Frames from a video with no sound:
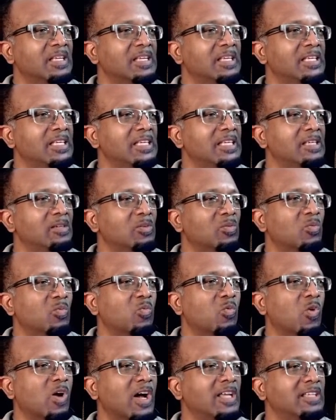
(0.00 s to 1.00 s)
He
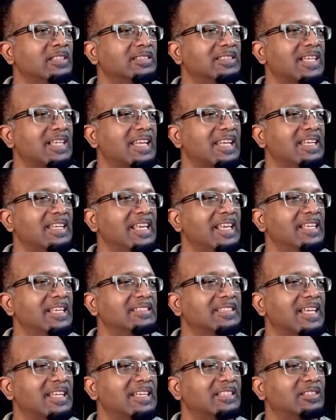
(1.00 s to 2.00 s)
was and
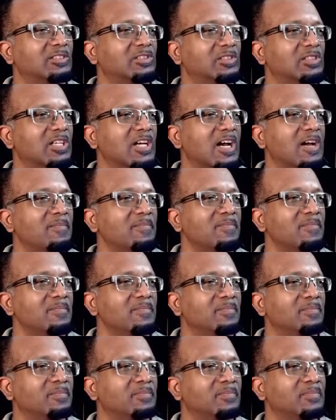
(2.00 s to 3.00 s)
is and is to come.
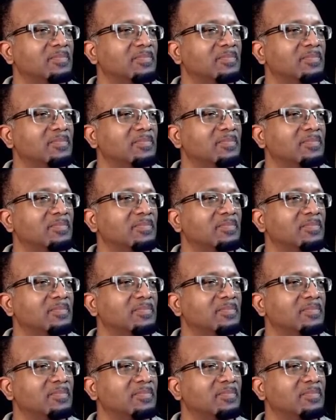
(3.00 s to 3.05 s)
